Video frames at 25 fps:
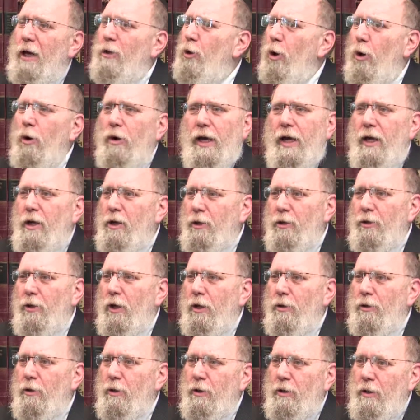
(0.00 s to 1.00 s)
I don't get
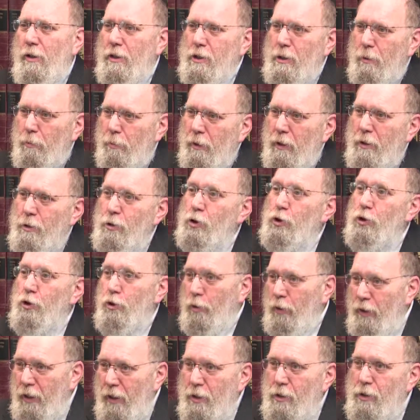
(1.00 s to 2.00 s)
into other disciplines.
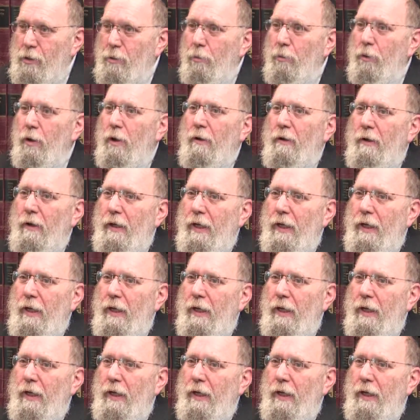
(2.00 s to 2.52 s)
Judaism